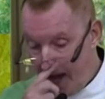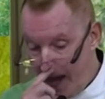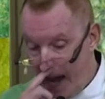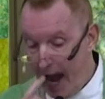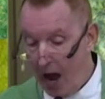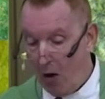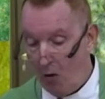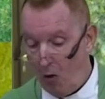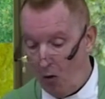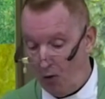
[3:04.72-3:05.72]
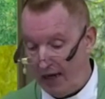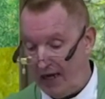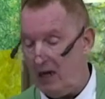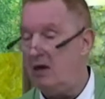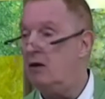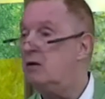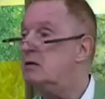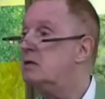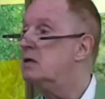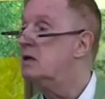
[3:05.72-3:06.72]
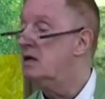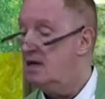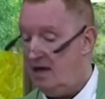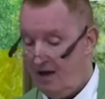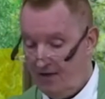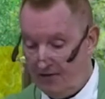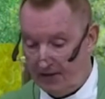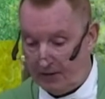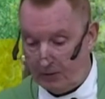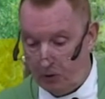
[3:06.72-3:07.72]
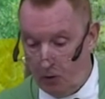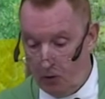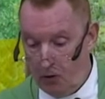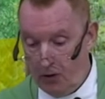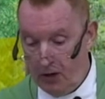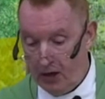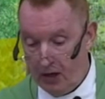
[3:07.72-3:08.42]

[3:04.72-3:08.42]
Now we hear that the Lord